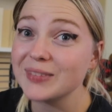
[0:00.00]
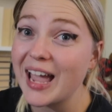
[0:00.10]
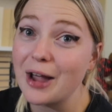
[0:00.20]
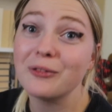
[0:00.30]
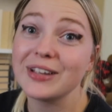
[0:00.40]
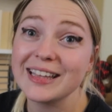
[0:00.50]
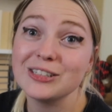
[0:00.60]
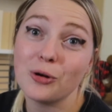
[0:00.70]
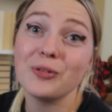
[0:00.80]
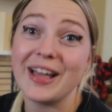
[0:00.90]
I really
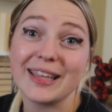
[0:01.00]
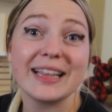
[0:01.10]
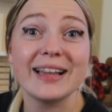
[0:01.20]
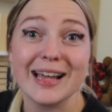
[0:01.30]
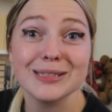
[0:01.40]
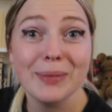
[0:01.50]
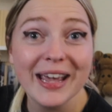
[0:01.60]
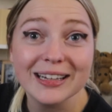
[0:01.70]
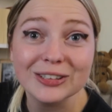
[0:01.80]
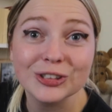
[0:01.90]
don't like the last
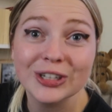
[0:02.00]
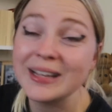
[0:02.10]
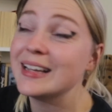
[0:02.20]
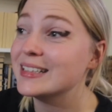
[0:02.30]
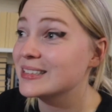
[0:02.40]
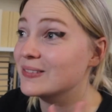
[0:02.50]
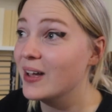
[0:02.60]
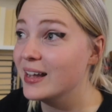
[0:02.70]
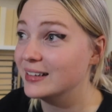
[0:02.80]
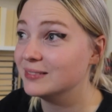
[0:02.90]
page. It's
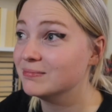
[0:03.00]
fine.